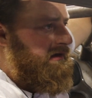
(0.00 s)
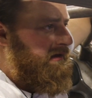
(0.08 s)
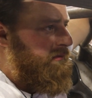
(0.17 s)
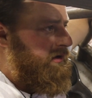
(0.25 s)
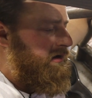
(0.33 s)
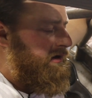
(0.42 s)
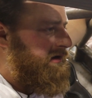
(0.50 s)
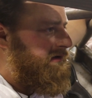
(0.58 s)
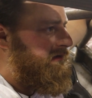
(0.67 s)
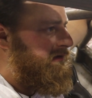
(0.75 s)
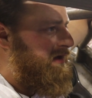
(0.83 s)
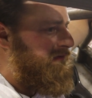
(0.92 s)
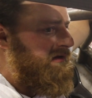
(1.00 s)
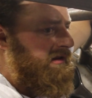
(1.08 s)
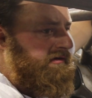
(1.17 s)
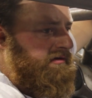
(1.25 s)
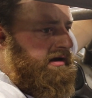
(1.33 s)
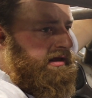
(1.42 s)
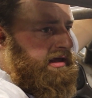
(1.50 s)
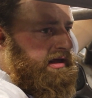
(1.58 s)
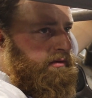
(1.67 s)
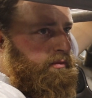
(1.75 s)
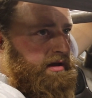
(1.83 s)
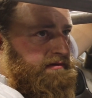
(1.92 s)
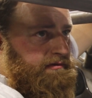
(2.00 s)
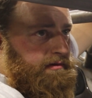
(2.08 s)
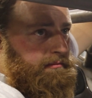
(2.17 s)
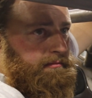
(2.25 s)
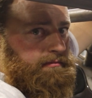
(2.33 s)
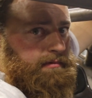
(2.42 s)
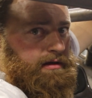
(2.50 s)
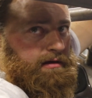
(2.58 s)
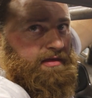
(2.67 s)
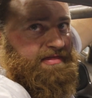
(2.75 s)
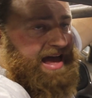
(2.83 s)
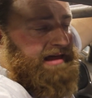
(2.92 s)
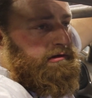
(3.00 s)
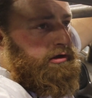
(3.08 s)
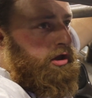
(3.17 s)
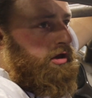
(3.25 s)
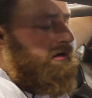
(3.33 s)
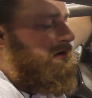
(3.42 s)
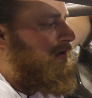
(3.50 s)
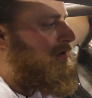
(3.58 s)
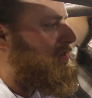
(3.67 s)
and we're going to definitely try to get away from that look.